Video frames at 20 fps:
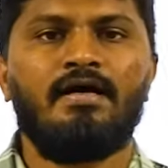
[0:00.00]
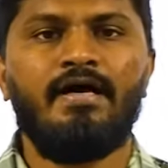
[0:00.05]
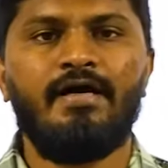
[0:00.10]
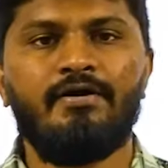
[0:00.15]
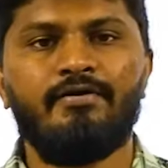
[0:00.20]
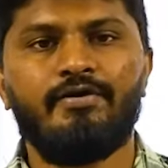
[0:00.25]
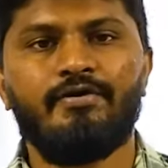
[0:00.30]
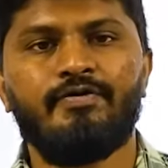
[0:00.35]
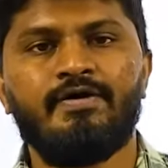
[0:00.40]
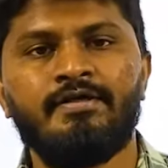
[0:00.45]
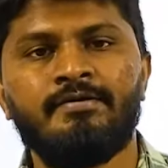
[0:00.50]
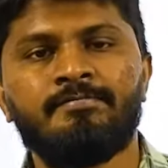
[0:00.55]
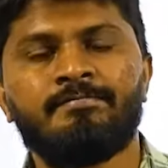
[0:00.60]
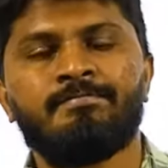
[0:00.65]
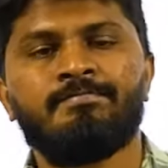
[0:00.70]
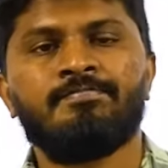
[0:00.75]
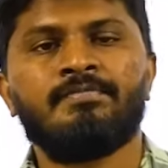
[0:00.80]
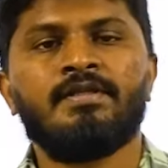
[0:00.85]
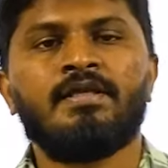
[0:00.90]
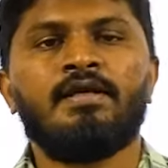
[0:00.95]
Hi everyone,
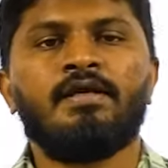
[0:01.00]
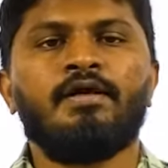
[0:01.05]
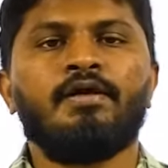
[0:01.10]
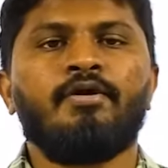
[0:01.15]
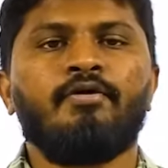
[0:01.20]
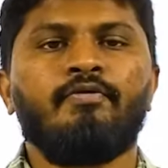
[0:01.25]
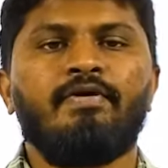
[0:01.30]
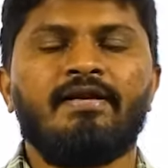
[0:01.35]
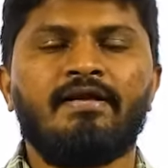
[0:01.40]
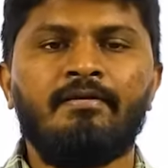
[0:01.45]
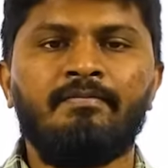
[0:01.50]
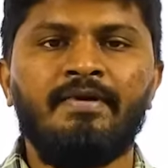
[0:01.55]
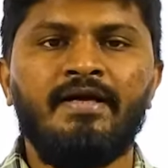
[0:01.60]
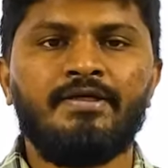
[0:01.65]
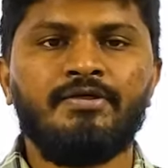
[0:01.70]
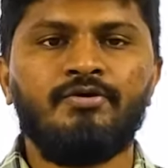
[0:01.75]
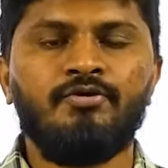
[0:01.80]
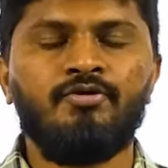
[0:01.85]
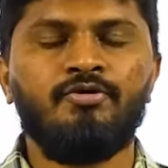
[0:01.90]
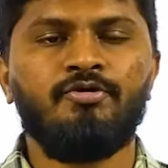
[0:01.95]
welcome
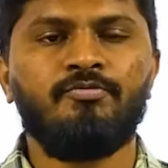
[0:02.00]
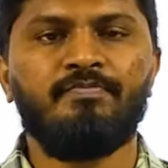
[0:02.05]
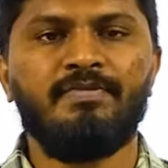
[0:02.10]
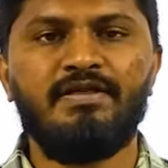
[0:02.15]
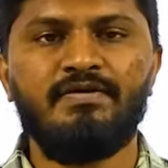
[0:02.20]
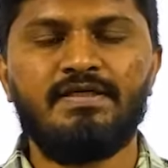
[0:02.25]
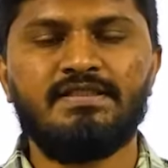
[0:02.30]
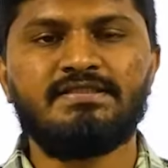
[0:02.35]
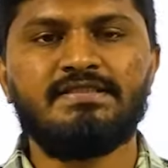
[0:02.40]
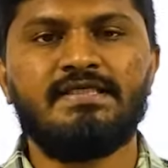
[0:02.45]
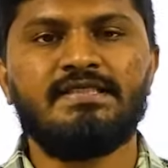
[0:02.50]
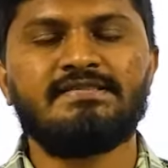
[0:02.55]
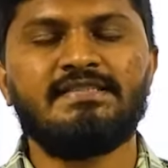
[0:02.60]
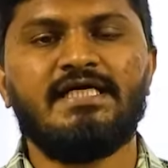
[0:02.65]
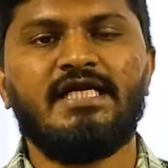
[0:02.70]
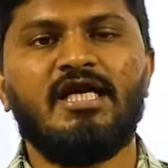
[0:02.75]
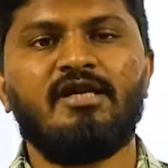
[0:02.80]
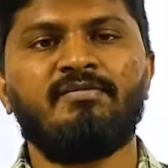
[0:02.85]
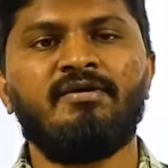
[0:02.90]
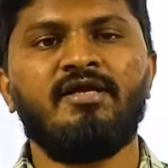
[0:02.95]
back to Believer CS
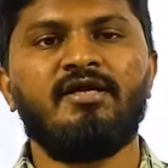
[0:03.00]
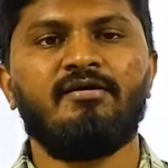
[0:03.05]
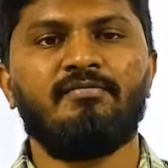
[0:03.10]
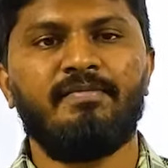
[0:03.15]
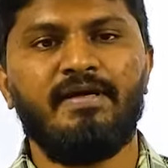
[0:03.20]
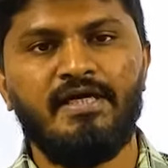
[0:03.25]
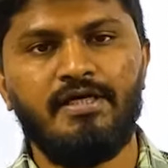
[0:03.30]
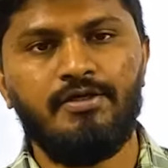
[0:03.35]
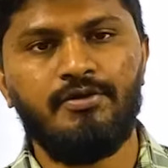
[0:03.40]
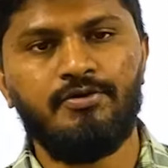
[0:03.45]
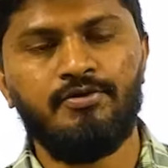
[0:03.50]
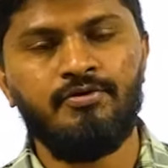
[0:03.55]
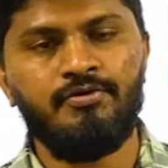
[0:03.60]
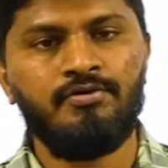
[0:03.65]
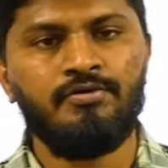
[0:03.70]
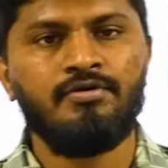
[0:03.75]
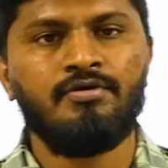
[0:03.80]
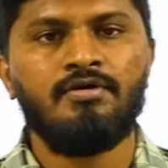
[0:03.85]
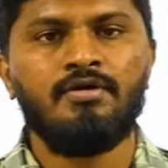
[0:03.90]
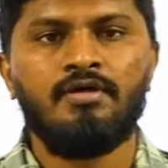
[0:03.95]
Academy, Bengaluru.
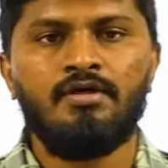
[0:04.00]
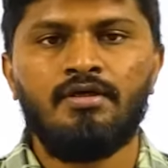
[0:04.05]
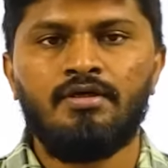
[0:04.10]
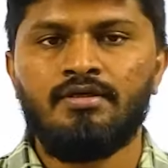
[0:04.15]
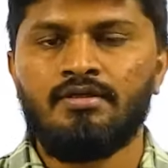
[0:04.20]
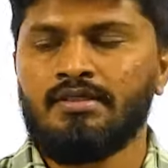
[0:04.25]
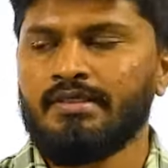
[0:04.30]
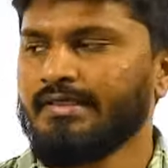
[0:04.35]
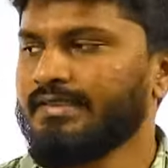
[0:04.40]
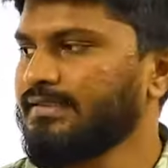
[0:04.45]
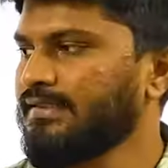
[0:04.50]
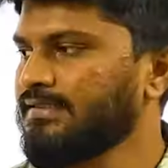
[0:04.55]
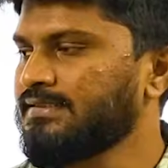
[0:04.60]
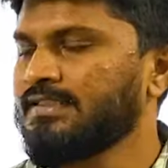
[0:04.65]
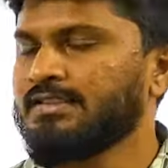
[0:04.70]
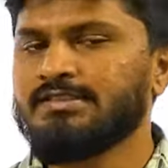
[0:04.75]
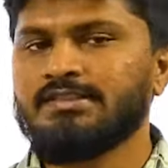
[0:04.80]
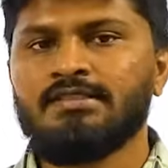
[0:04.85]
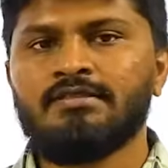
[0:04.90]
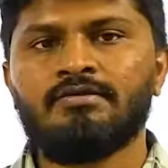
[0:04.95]
In this
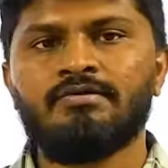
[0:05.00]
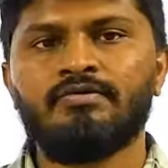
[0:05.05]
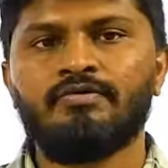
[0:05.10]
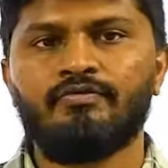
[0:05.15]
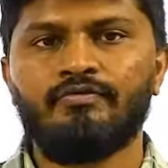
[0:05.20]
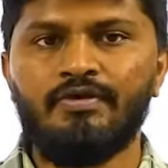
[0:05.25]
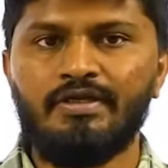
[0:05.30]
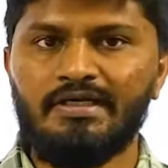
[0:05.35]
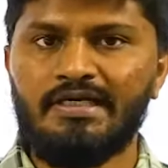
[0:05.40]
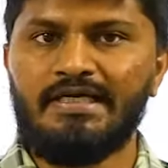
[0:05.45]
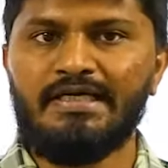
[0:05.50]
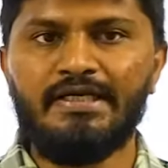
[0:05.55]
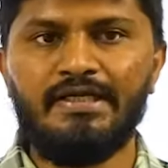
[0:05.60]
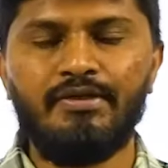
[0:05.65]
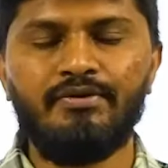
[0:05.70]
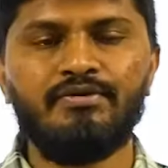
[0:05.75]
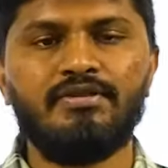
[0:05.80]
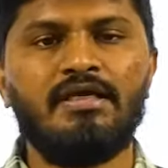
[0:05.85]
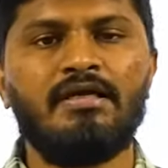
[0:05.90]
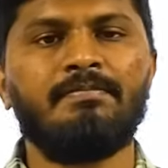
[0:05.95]
session, we will
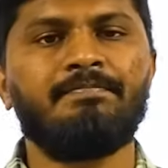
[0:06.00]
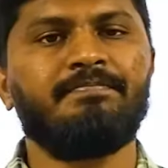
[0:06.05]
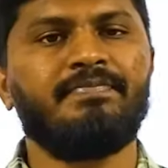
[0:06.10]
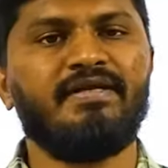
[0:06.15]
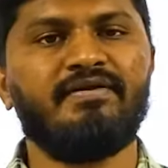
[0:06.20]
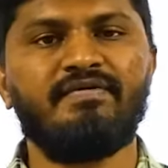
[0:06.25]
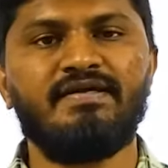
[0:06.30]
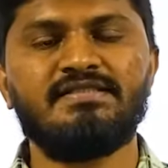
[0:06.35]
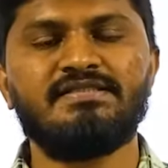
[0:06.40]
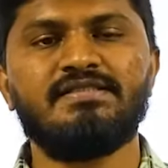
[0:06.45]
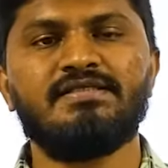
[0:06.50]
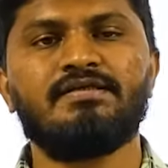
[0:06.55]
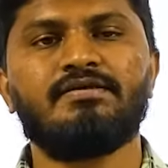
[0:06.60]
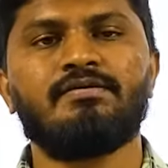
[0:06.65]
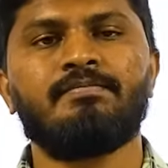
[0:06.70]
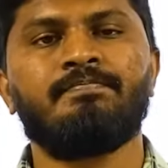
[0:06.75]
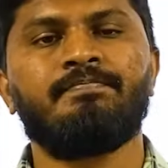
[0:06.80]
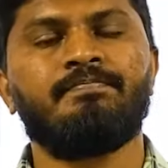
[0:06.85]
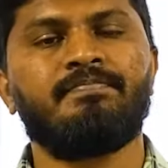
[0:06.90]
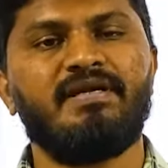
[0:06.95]
continue the previous year
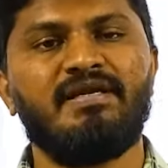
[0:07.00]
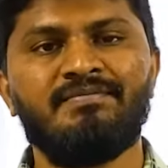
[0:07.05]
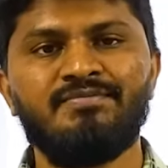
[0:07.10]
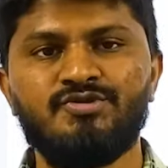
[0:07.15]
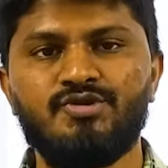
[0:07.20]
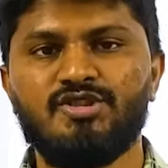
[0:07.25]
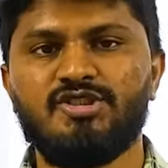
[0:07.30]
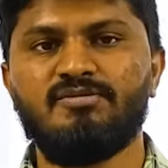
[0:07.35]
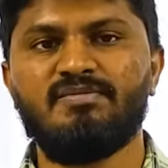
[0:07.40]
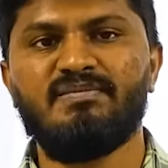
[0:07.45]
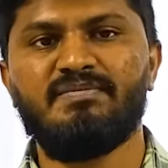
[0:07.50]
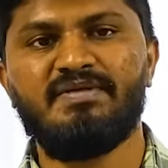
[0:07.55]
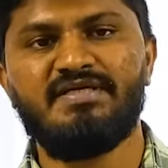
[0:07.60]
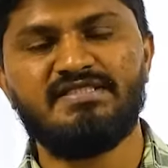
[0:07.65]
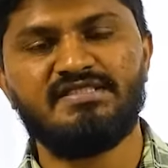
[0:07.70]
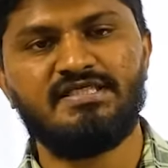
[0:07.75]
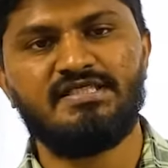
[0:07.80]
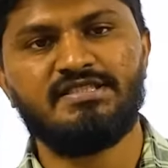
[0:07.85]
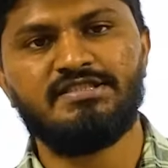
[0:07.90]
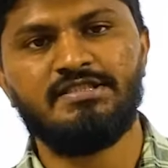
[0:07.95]
prelims question paper
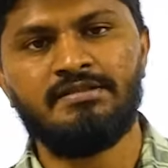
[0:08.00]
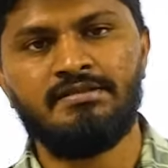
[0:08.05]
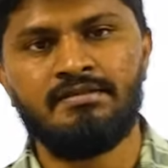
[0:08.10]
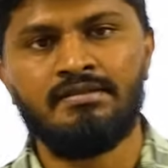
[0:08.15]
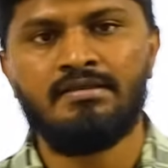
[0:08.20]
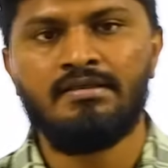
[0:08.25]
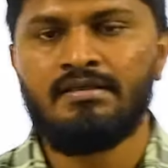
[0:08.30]
discussion.